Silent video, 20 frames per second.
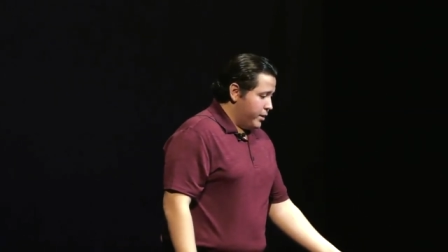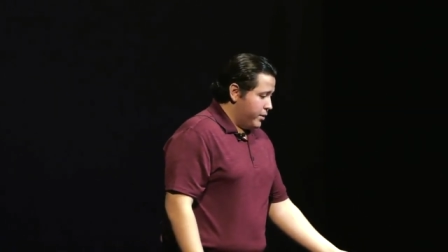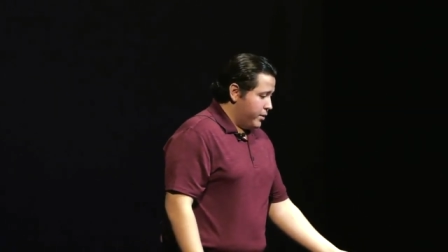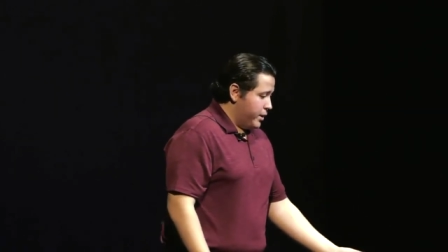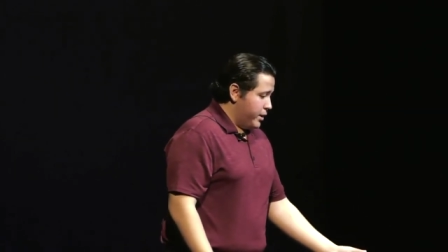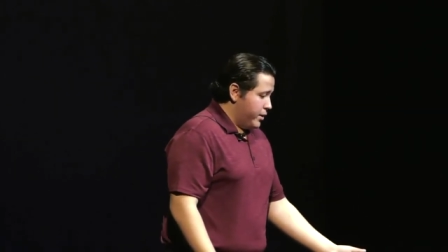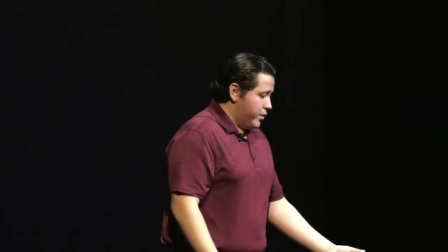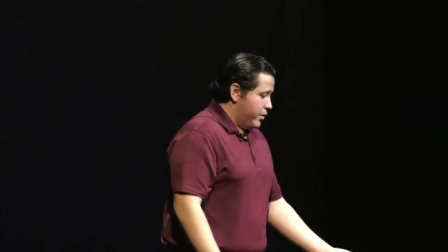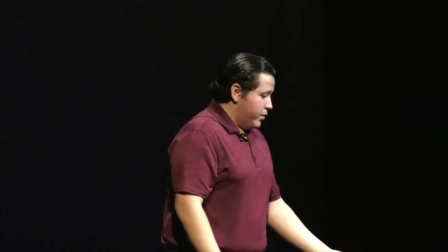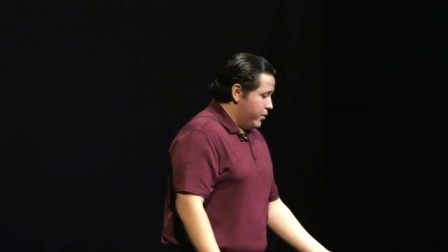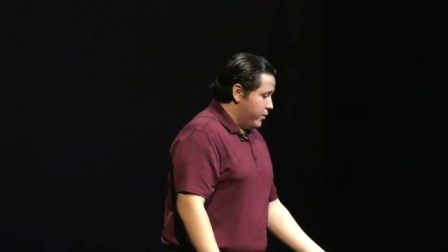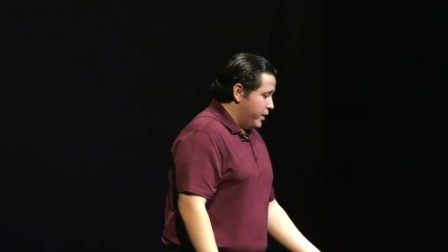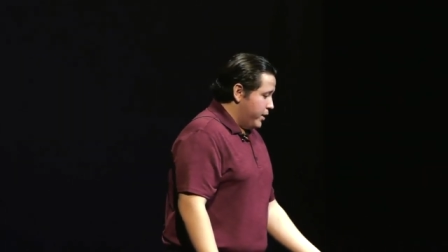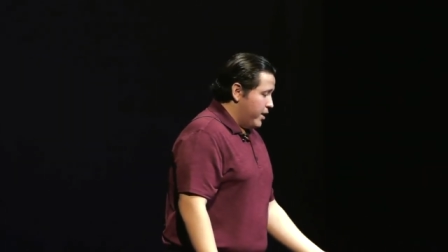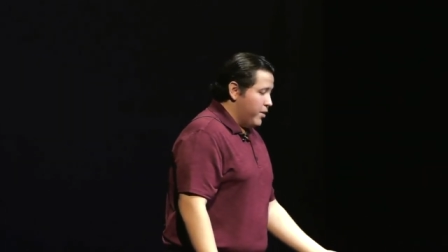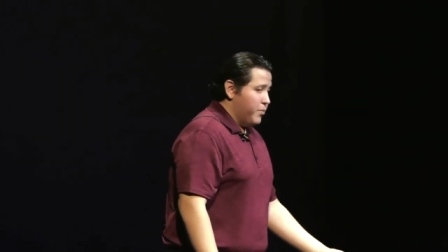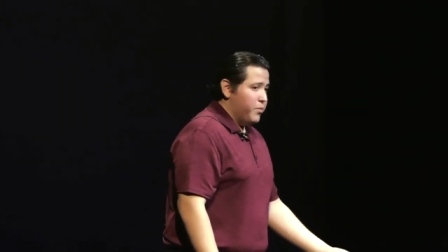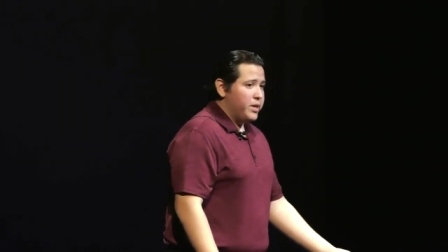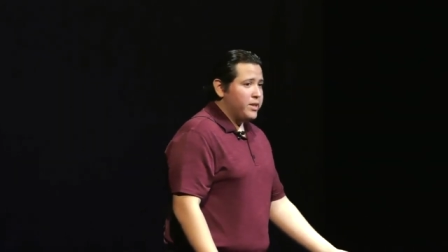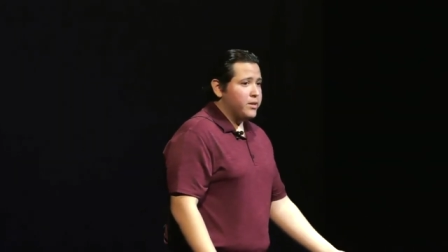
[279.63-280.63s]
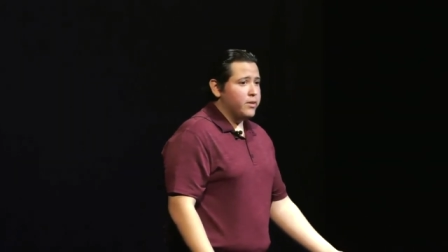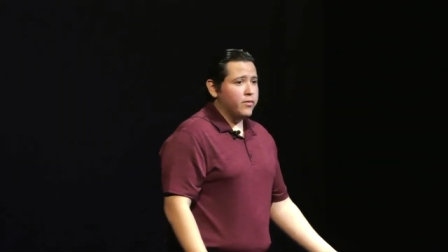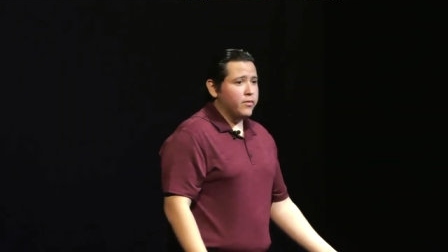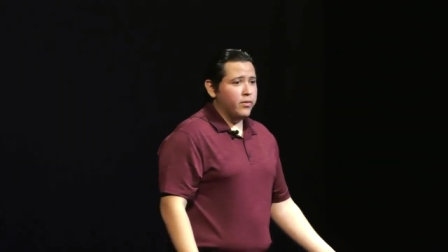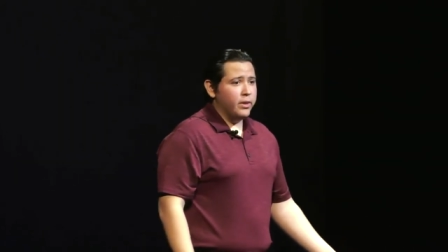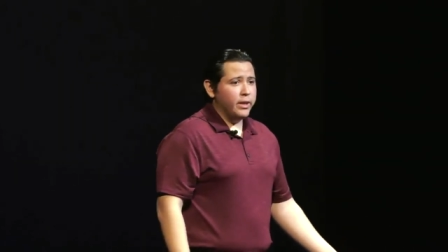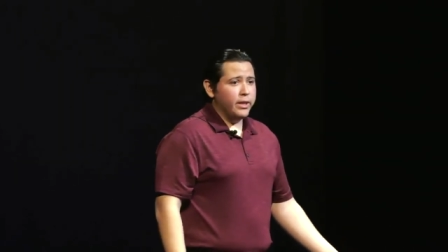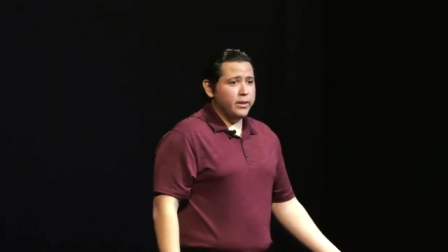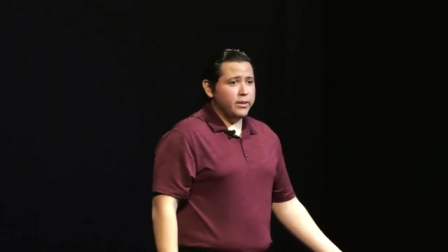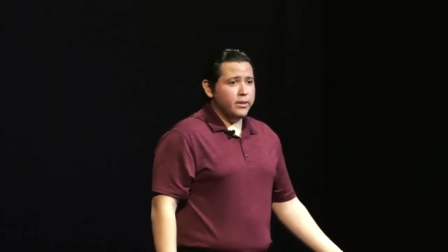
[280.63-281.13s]
I don't know, like a piece
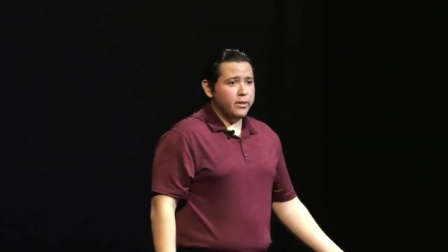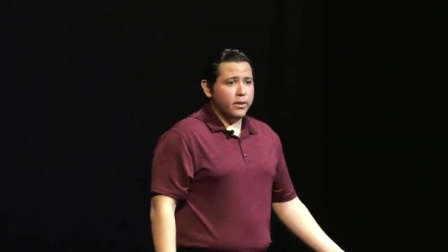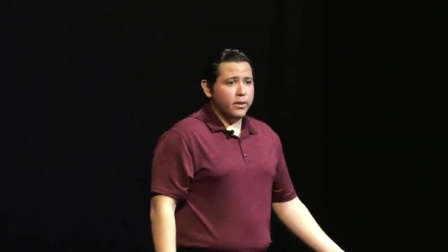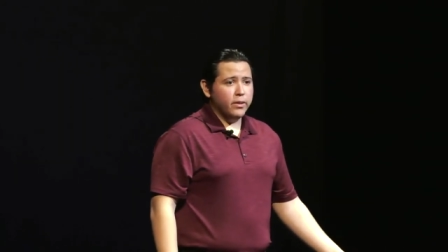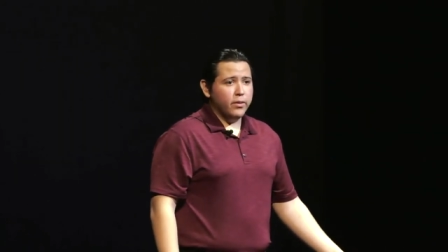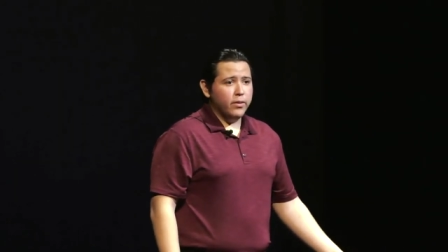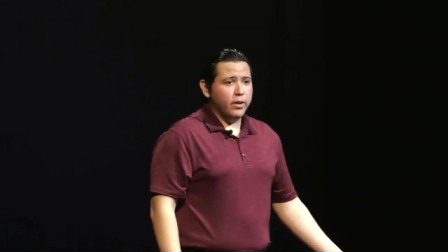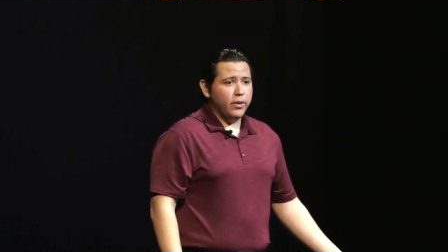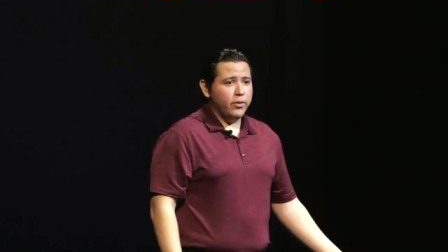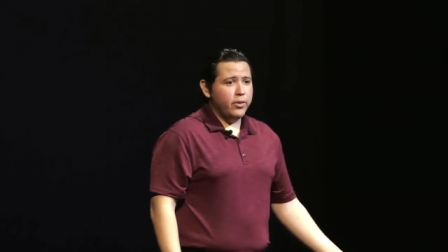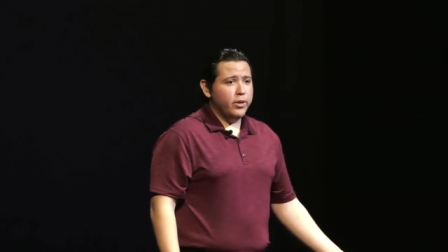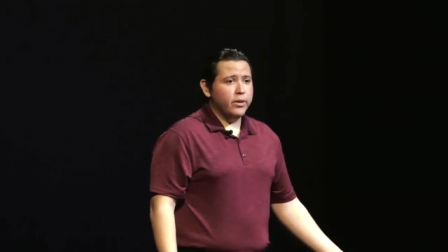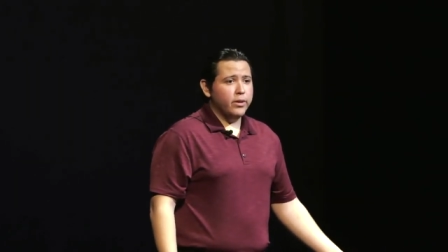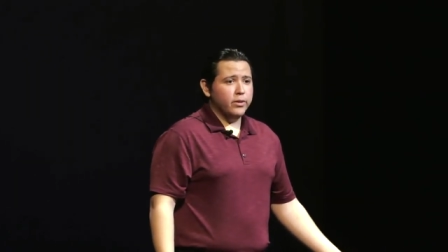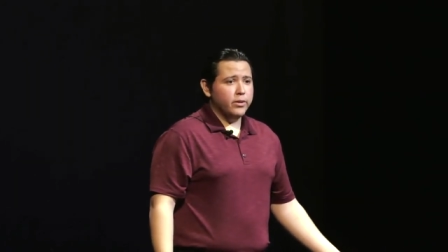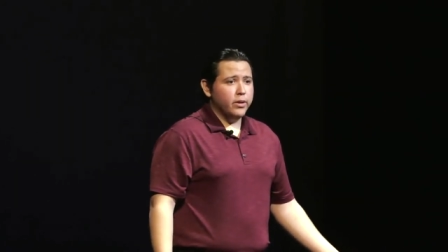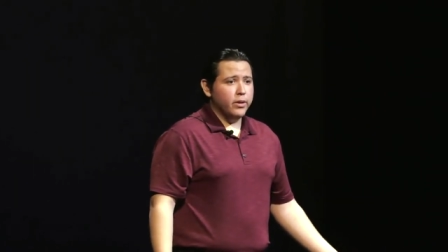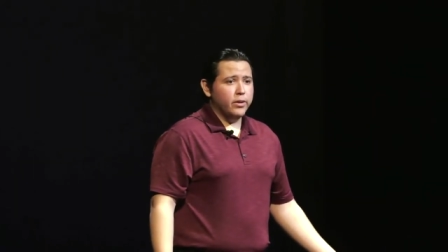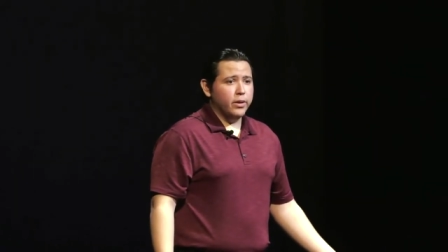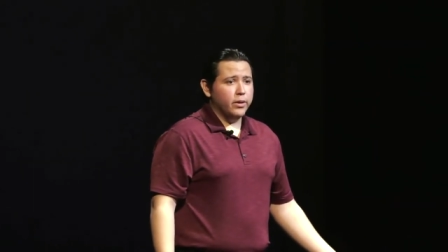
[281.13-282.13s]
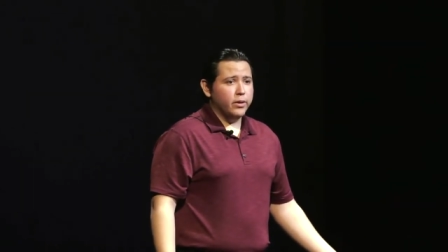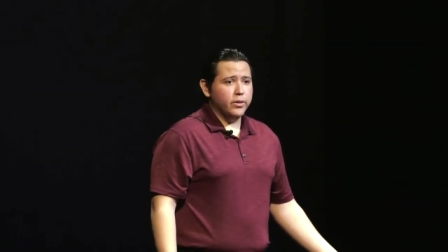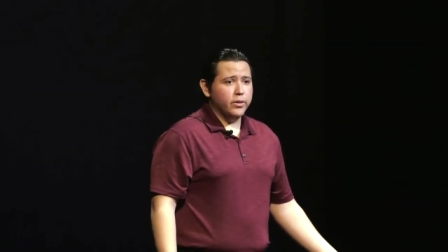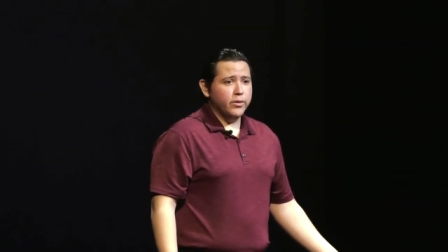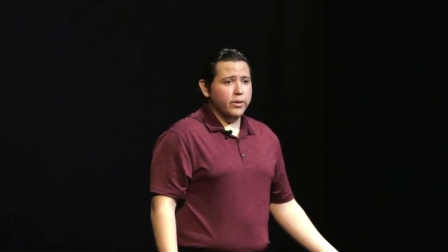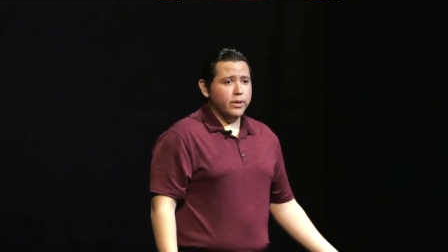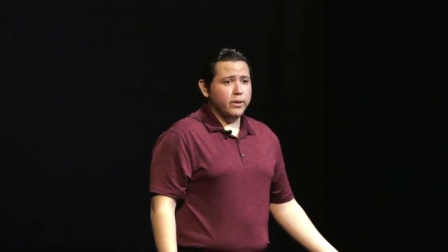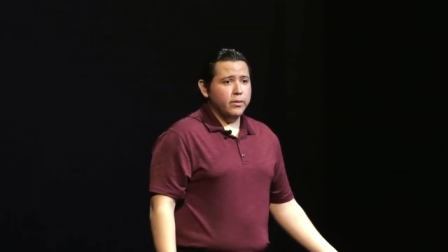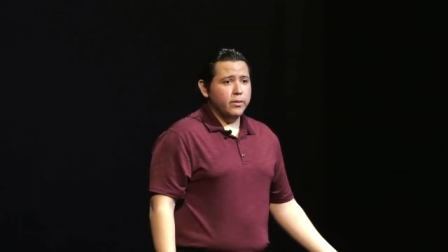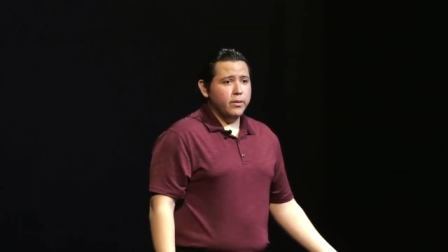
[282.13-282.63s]
of lint on the ground, you're going to start talking
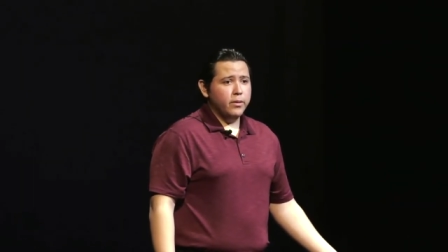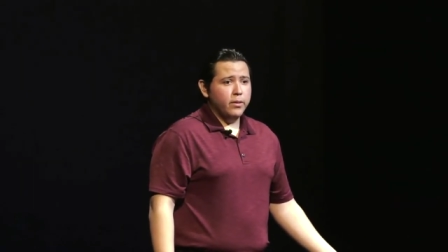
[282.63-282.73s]
to it.